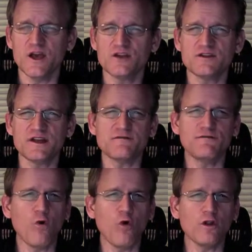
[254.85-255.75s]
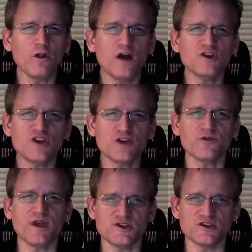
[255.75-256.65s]
So that's four long
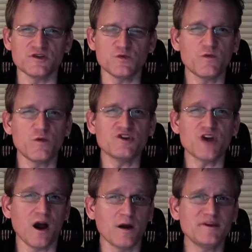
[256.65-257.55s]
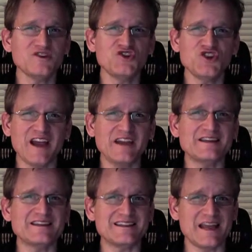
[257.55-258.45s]
generations with which Arba's giant
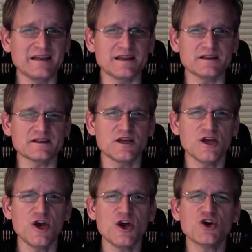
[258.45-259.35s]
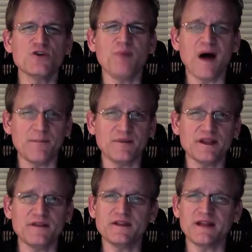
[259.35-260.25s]
descendants could
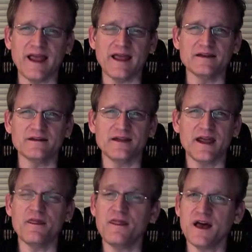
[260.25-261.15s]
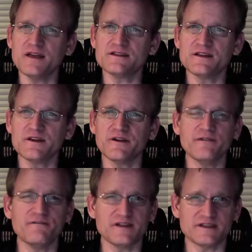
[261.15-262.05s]
populate the land and thus their
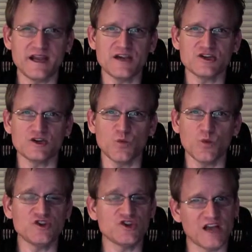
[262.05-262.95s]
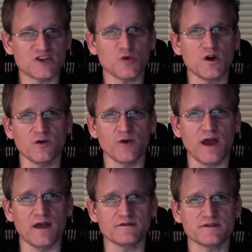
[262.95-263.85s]
infestation when Joshua
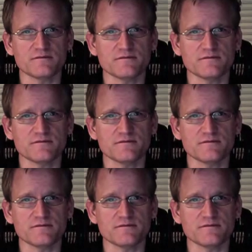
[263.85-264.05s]
arrives.